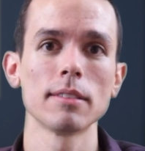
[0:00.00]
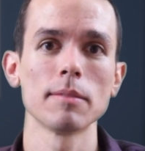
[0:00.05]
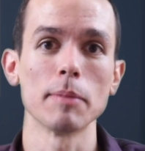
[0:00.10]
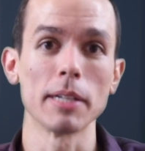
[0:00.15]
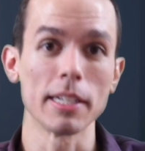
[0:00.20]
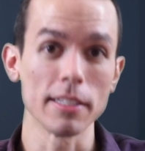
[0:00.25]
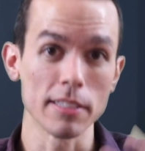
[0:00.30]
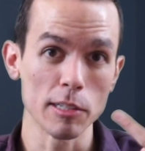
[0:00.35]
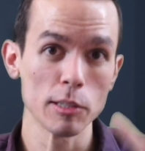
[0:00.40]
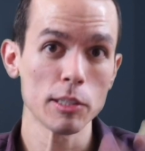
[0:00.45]

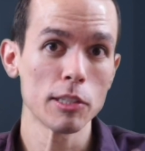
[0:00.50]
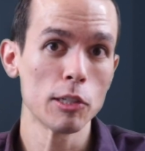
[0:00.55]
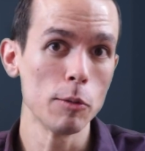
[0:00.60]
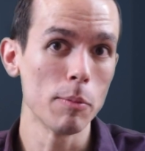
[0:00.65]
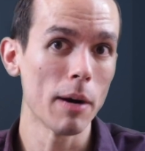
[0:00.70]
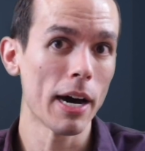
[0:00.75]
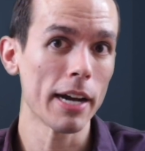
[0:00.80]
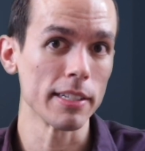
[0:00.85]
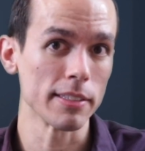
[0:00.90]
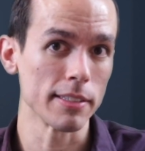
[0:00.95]
Because there's two
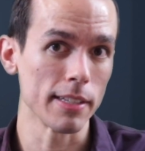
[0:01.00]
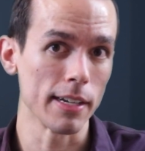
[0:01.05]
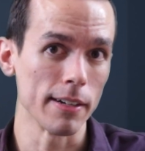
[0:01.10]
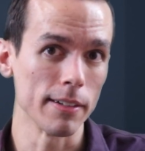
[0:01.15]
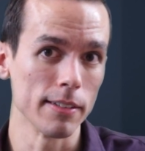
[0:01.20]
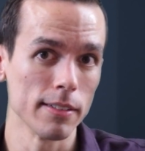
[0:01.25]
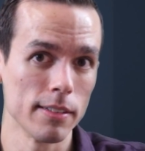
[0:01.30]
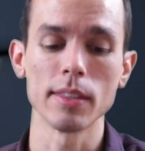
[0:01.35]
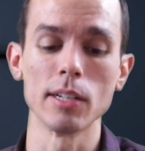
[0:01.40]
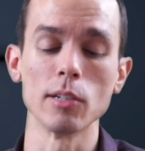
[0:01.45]
bodies
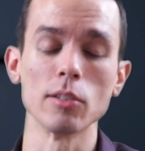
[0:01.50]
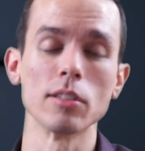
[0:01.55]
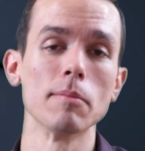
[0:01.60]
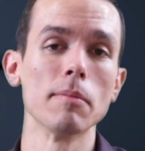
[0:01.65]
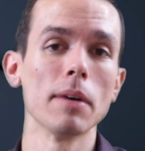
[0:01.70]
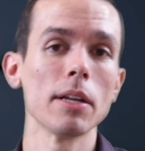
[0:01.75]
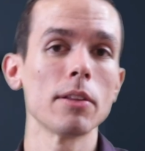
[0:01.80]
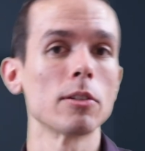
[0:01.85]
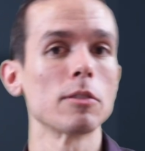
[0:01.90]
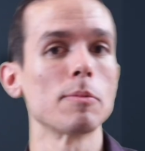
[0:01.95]
there. There's the
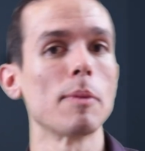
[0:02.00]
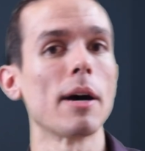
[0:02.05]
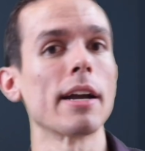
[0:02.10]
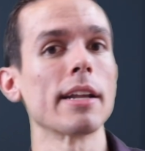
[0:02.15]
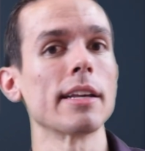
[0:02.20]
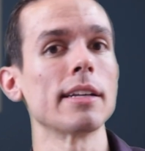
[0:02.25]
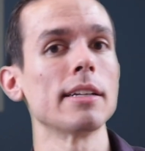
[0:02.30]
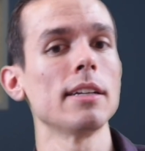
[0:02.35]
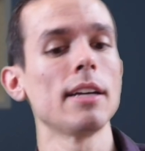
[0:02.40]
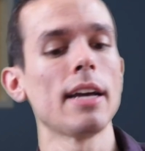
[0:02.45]
mother's
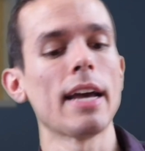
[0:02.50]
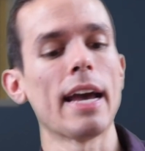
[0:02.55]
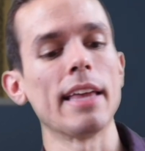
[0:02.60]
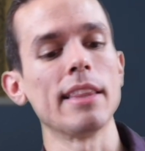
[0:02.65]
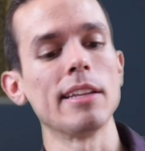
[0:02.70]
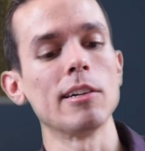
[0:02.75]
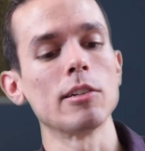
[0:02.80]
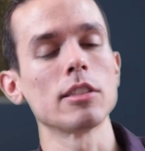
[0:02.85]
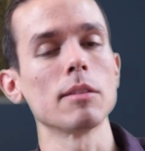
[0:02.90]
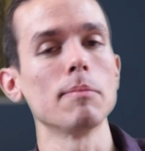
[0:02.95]
body
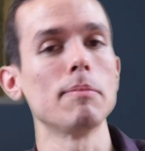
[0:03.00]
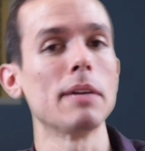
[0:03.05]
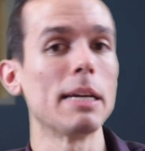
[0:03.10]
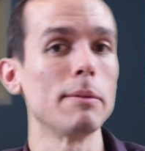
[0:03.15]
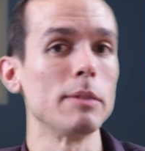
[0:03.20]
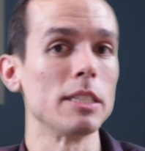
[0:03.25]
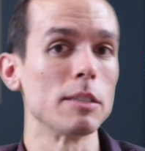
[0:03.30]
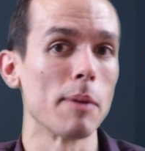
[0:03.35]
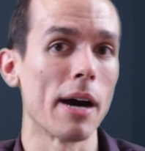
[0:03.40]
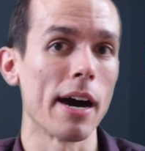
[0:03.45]
and there's the
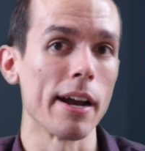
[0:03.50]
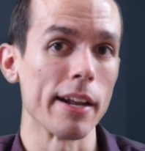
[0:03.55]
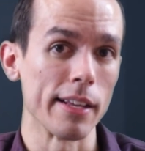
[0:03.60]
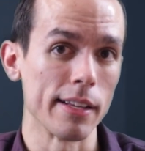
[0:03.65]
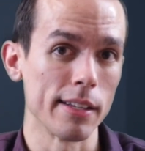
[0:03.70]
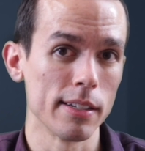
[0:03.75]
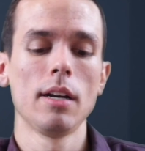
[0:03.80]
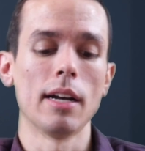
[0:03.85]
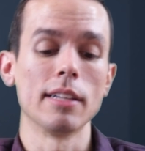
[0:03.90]
baby's body.